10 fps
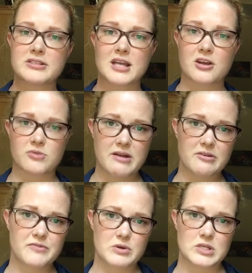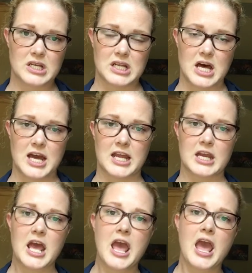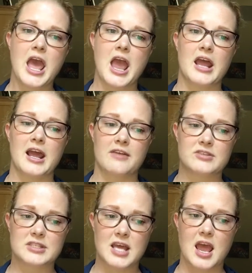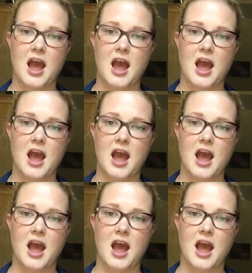It's got great reviews online, and I have to say